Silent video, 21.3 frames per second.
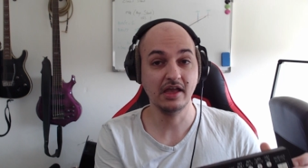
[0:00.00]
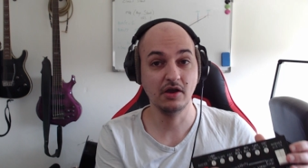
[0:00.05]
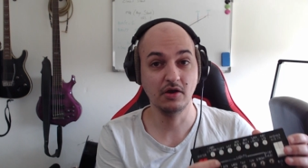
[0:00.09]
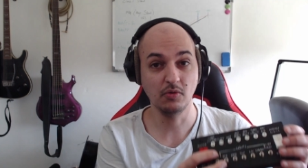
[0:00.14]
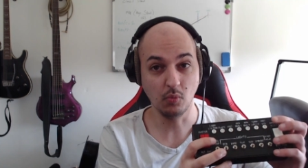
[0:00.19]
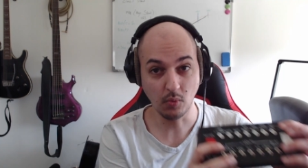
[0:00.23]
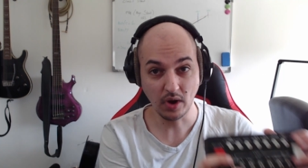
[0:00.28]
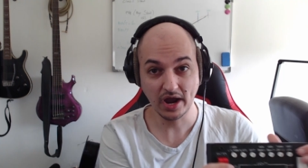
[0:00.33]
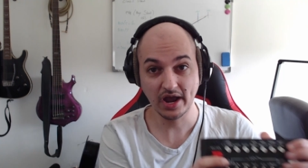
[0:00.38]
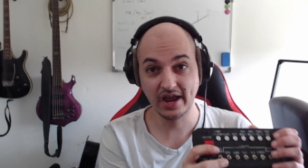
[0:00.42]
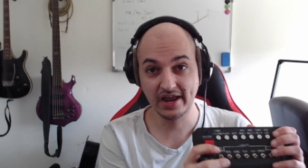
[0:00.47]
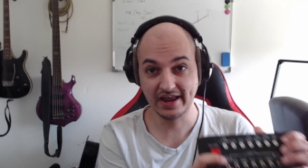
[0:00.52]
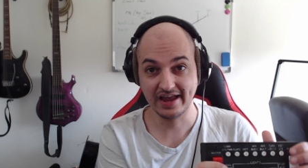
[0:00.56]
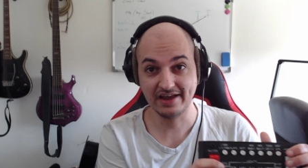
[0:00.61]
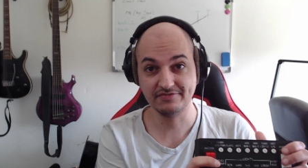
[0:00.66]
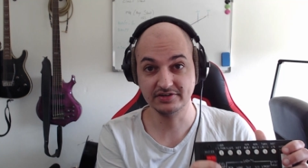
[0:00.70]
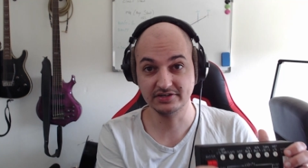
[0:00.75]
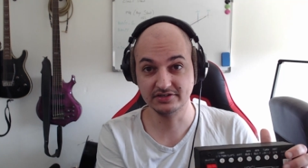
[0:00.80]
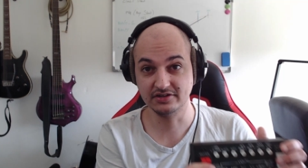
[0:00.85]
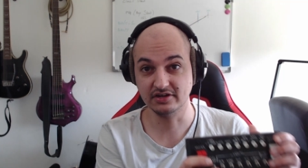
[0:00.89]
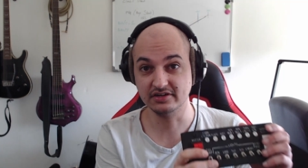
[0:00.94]
uh, why I
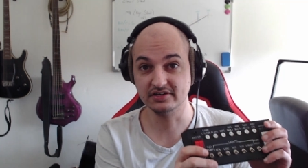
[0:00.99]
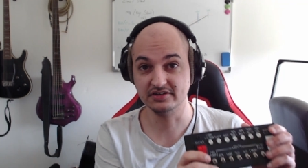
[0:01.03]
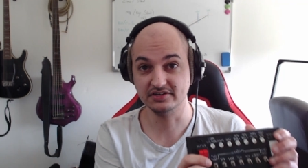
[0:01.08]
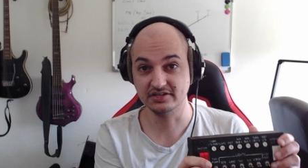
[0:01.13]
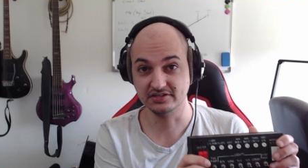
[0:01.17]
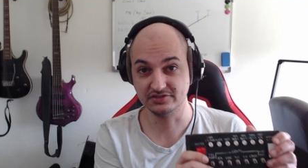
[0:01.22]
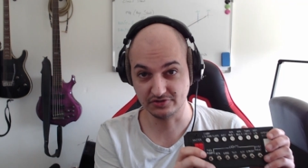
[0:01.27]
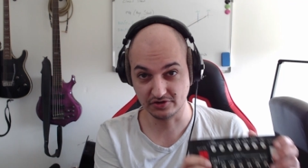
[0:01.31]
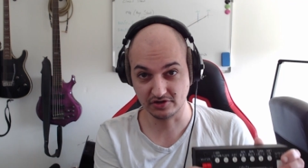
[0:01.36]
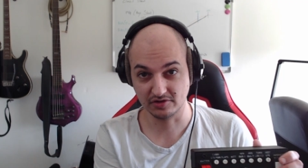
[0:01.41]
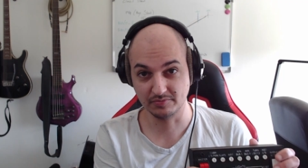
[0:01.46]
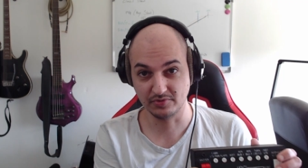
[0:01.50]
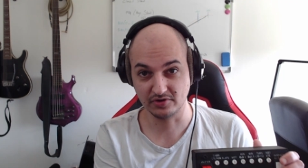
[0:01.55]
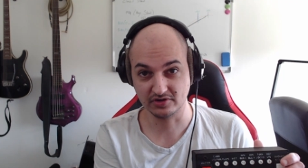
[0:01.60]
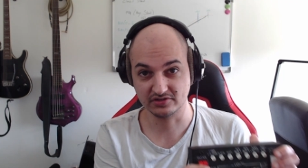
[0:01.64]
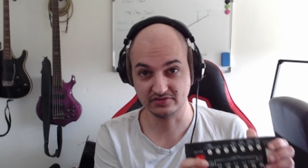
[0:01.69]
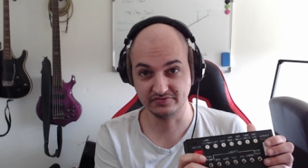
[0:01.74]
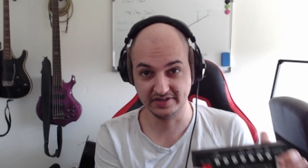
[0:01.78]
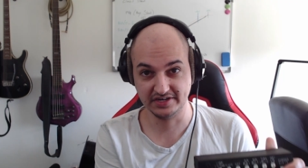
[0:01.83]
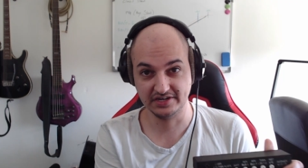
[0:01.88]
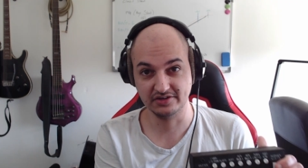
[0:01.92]
haven't done the toggle
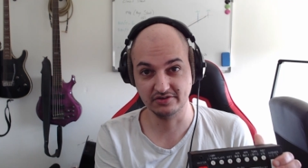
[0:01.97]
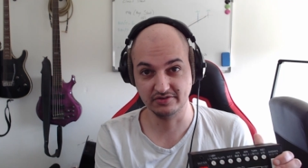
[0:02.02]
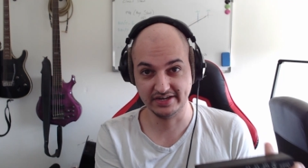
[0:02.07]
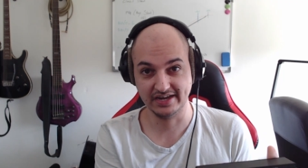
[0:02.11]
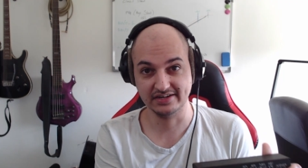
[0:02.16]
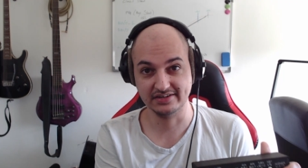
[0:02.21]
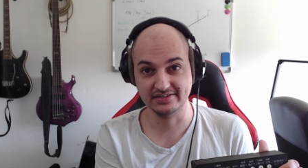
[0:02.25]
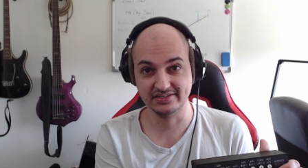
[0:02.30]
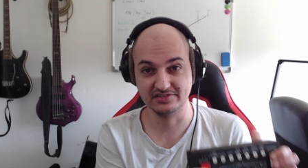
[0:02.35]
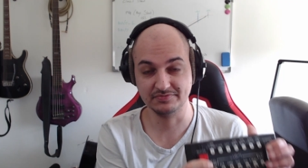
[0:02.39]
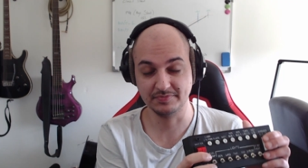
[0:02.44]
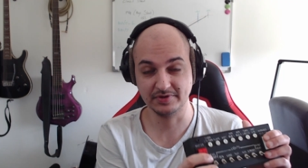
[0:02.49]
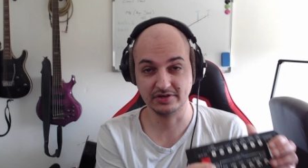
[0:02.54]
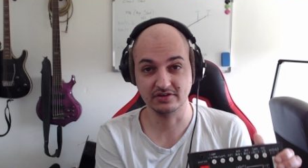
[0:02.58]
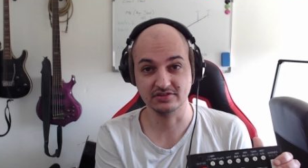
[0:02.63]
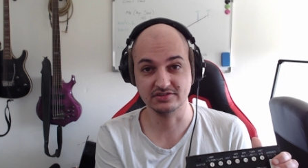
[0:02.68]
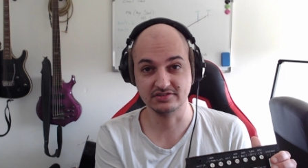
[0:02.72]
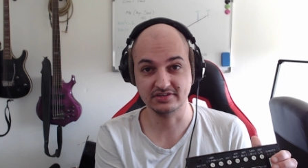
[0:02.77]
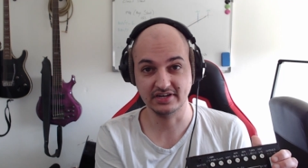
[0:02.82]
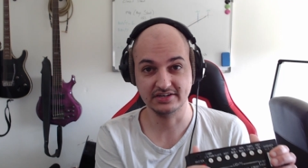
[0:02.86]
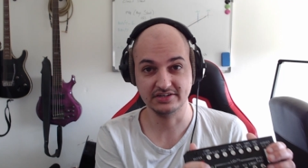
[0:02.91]
box video yet is
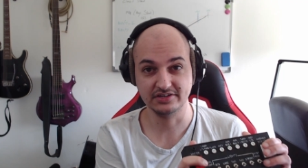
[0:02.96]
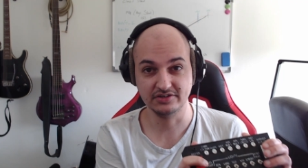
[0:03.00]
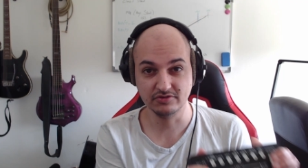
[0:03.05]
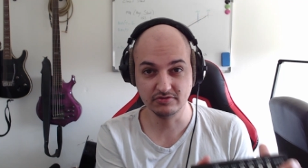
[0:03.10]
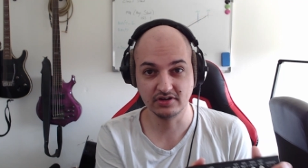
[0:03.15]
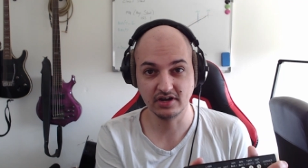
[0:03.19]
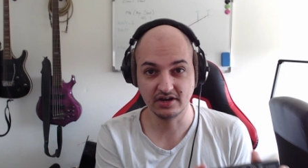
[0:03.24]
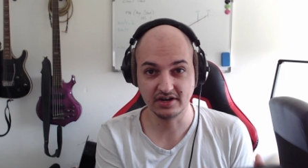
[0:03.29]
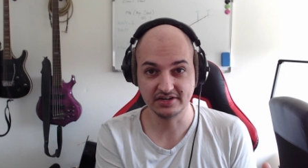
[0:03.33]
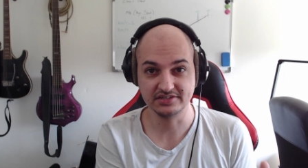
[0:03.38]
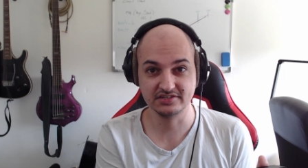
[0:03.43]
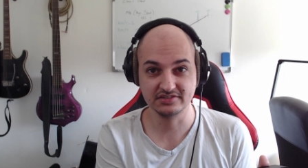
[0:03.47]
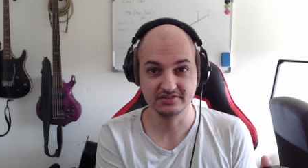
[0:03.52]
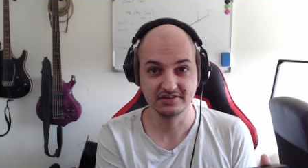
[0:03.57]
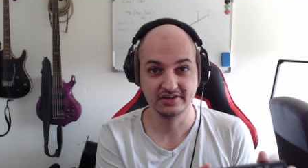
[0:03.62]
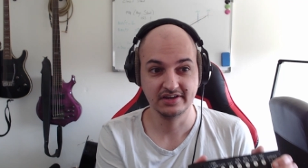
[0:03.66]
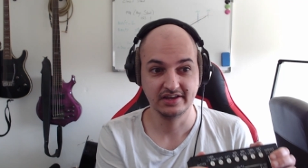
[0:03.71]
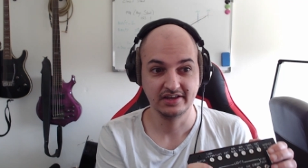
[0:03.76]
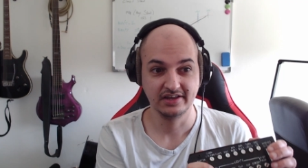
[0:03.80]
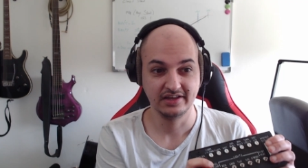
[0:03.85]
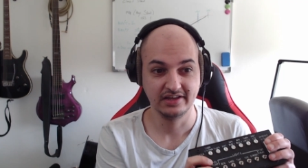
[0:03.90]
because that you guys
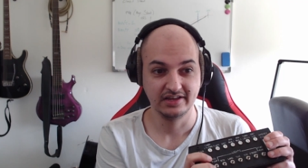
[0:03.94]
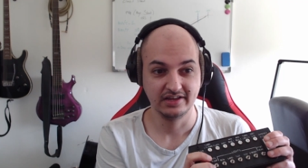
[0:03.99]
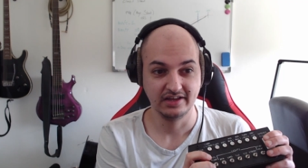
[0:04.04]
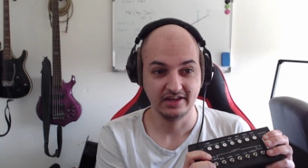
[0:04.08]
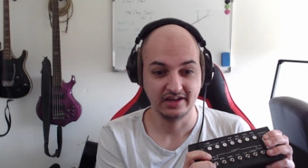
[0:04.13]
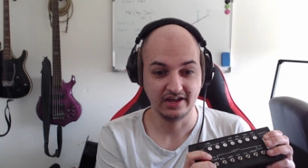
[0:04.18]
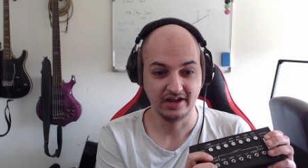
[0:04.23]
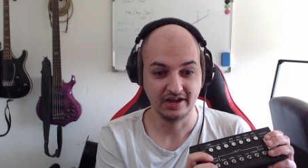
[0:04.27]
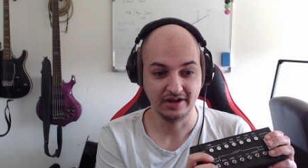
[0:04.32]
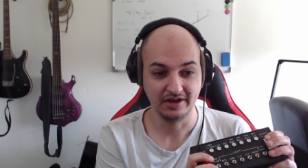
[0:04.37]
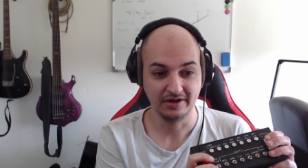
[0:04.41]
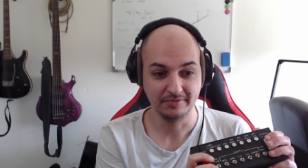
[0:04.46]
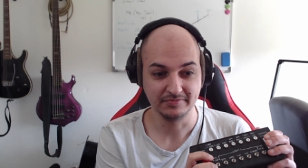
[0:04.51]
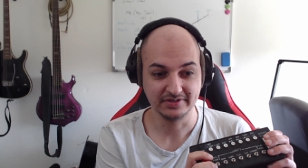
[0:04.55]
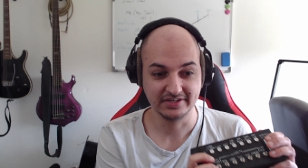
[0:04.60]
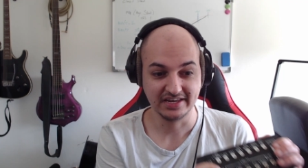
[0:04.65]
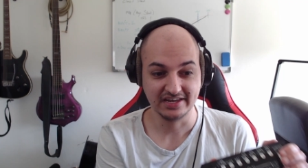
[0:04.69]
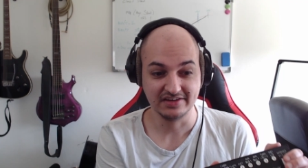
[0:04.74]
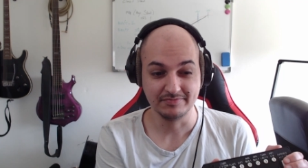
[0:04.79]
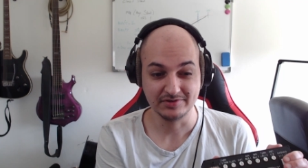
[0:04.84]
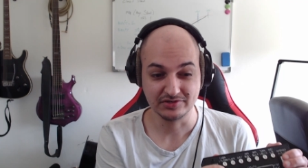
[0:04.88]
um,
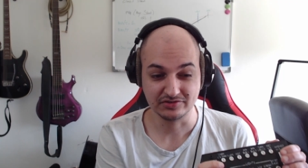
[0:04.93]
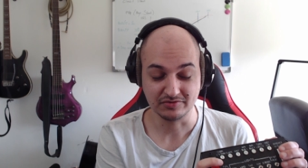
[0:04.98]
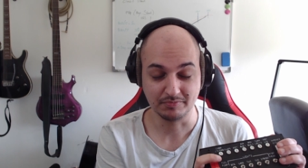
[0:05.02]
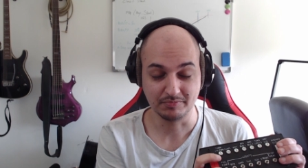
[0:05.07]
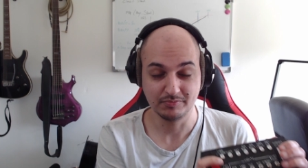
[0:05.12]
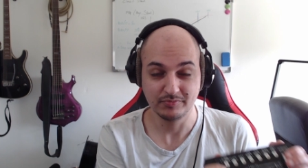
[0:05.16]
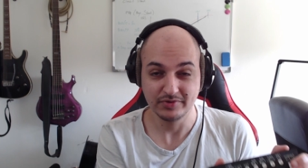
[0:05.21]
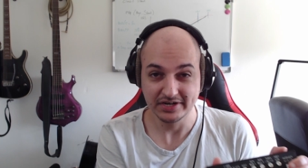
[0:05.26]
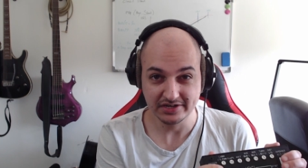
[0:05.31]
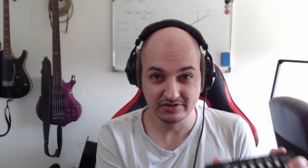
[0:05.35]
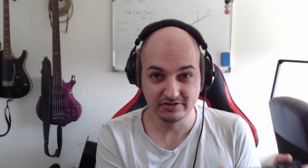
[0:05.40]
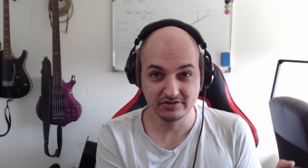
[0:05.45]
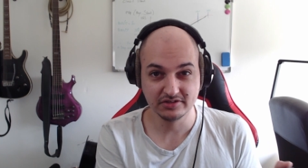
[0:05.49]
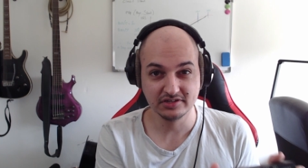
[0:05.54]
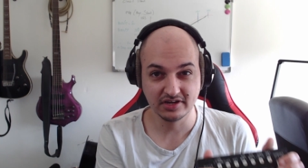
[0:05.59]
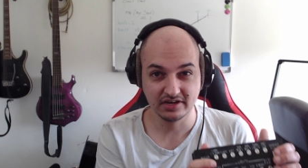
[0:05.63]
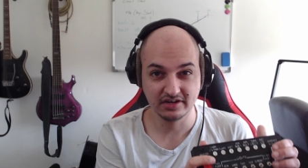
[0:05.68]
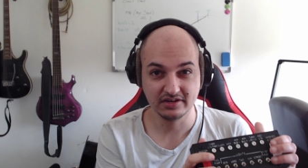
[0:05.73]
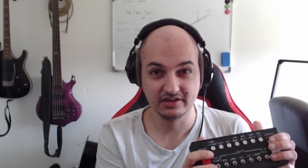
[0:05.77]
gave me some pretty good